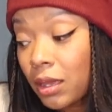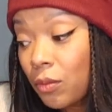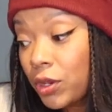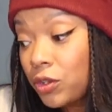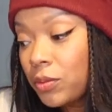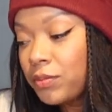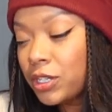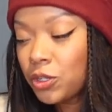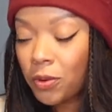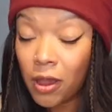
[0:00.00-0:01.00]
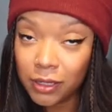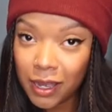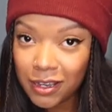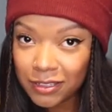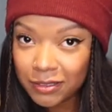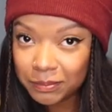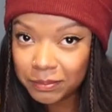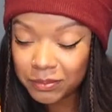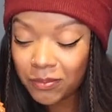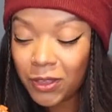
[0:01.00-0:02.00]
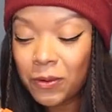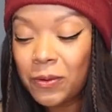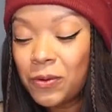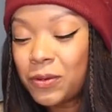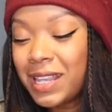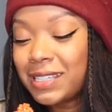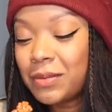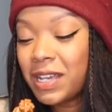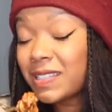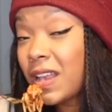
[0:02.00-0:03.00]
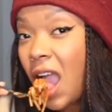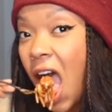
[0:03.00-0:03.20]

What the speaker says: And when you can binge a podcast, whew, that's the best.